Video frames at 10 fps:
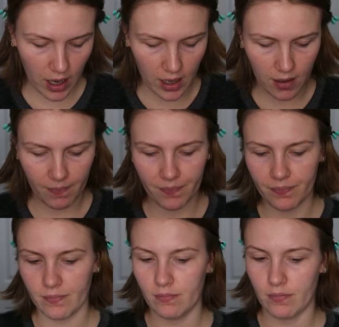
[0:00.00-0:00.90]

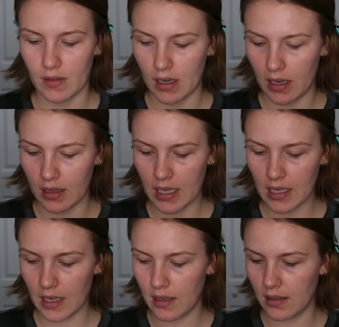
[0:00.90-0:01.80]
I
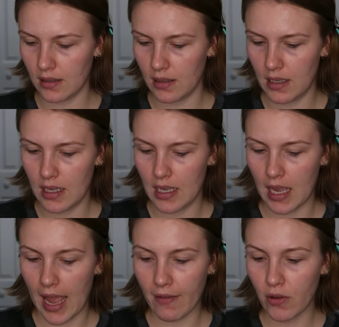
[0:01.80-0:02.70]
think
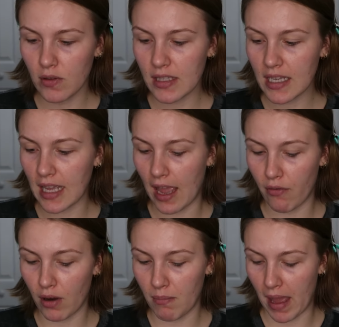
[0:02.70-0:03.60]
I've used like
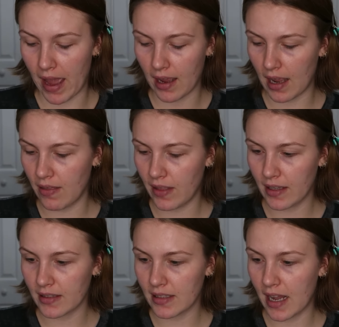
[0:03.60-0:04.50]
every matte in
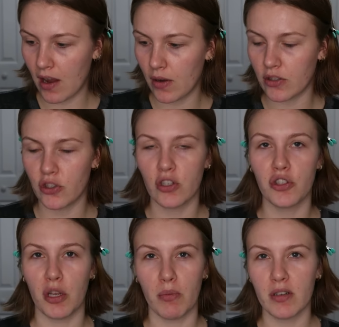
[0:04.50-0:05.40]
this now. It's just
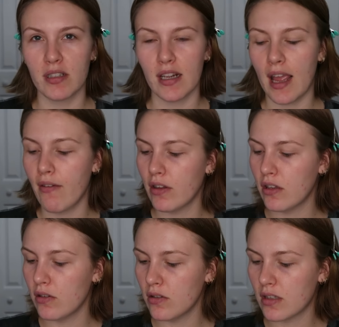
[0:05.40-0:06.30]
shimmers that I haven't
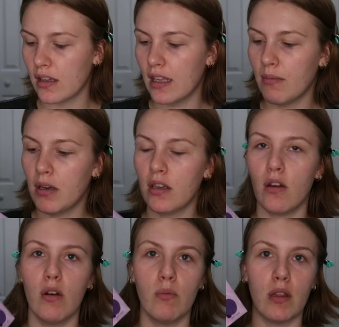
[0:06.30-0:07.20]
used. So I think I'm gonna
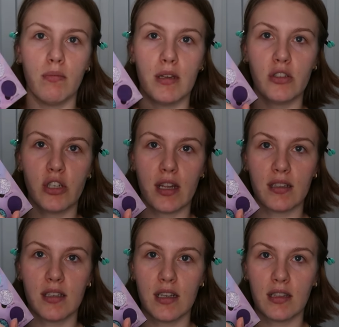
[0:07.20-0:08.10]
go in with
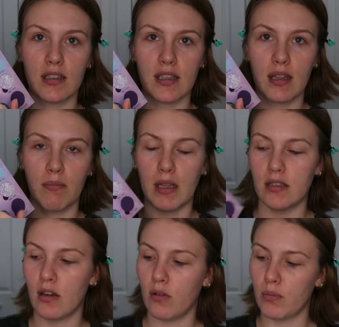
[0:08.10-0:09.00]
Majestic, this like
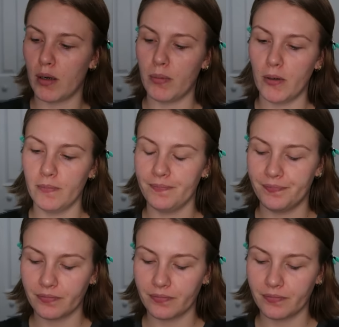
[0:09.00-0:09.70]
mid-tone purple